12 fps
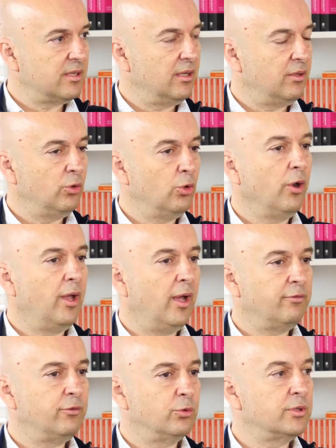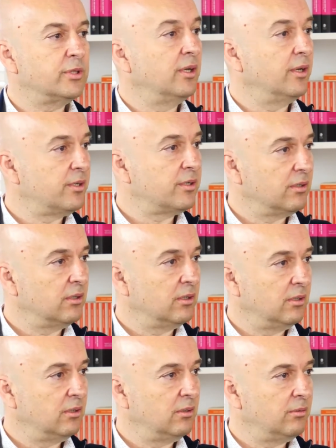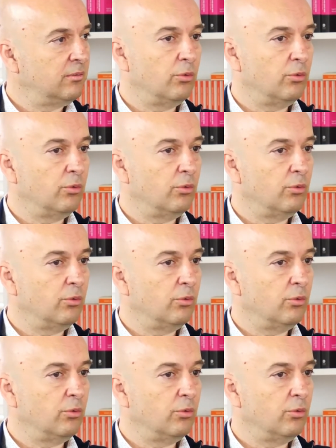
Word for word: You, you don't have to search uh,